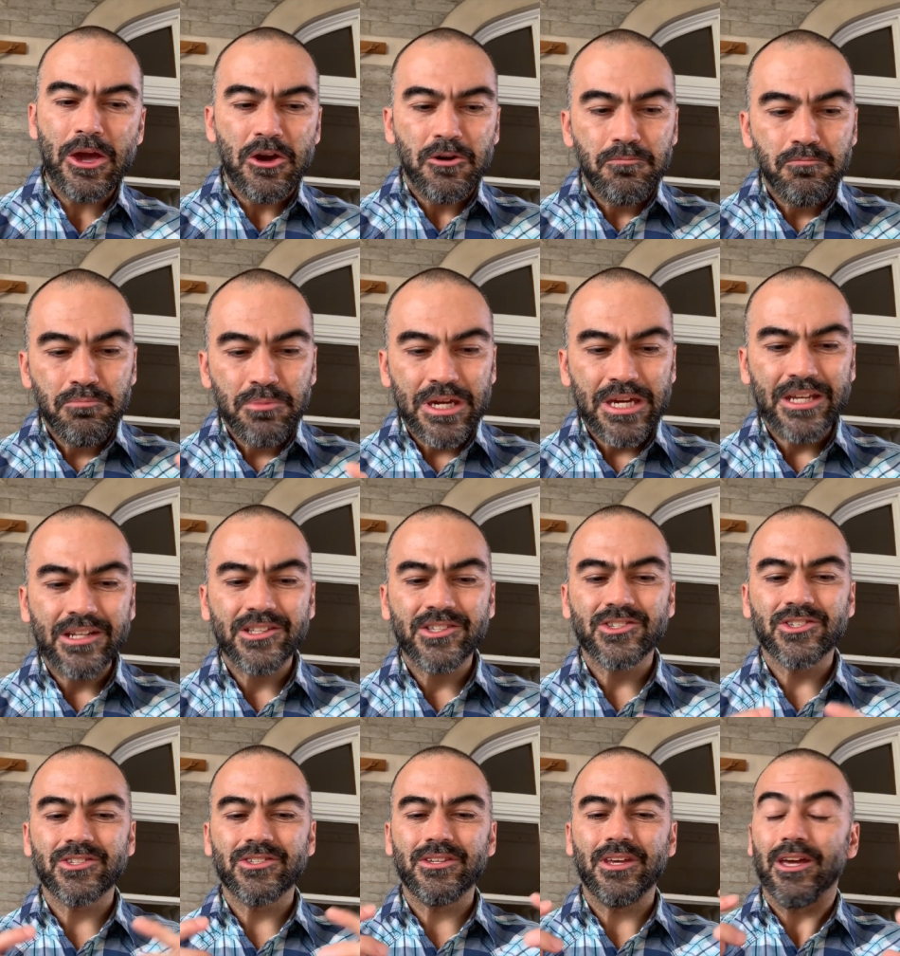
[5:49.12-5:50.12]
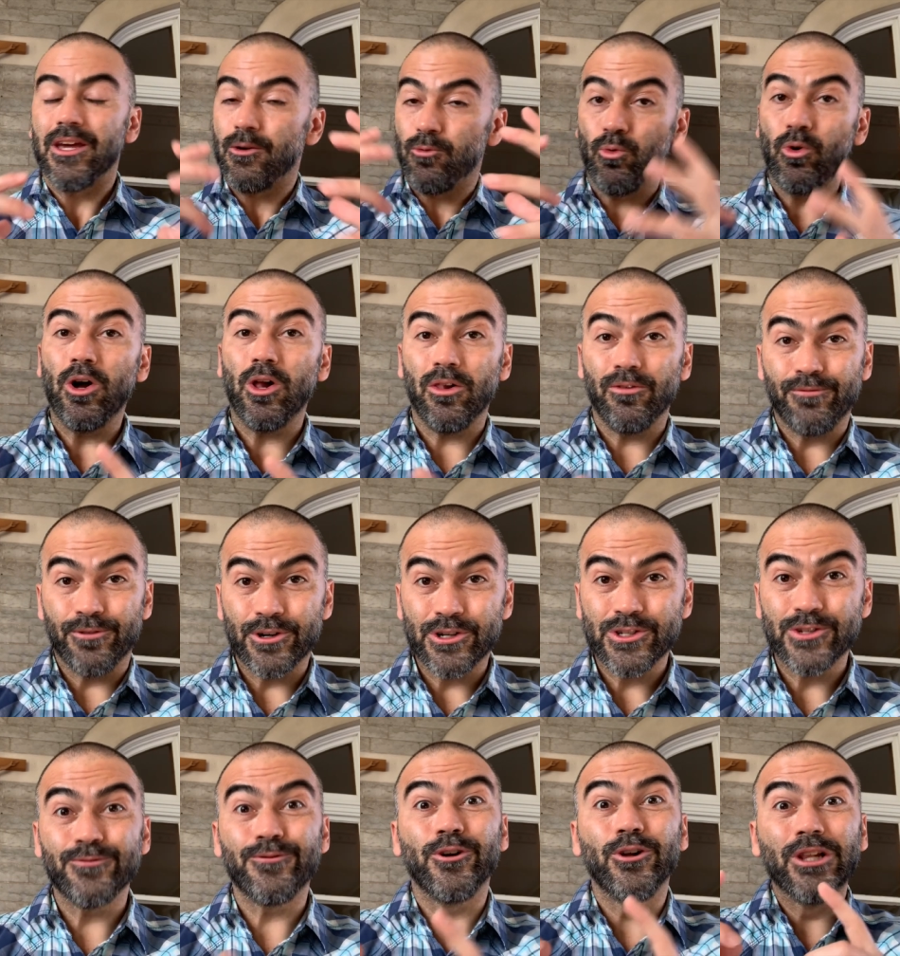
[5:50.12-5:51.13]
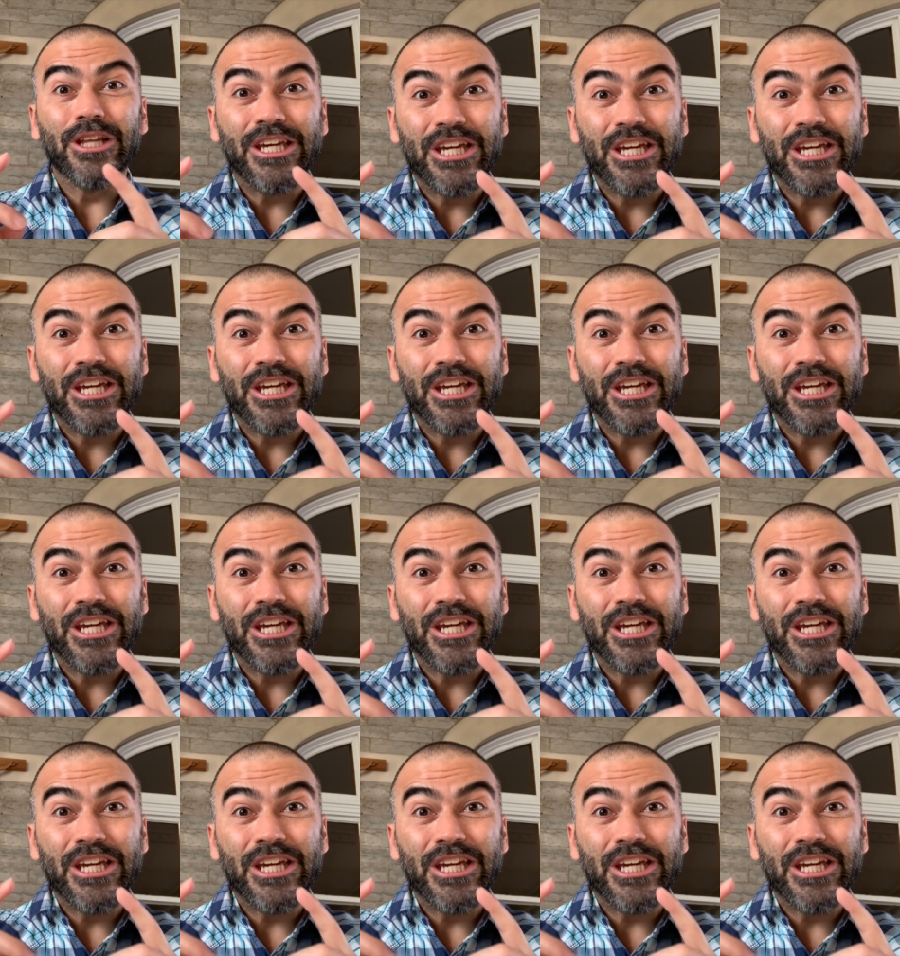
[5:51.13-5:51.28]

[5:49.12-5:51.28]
meets, well, first of all,